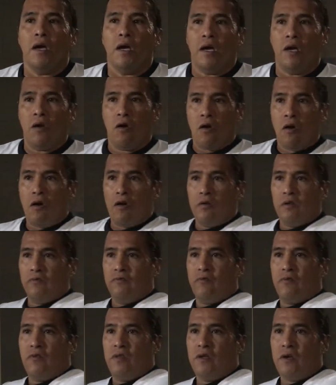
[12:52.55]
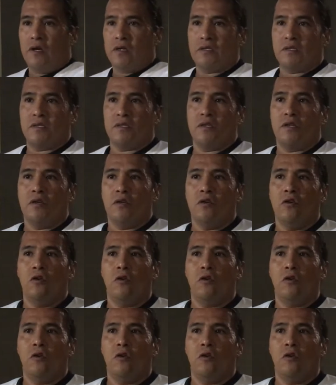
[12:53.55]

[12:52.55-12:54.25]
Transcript: In all of this,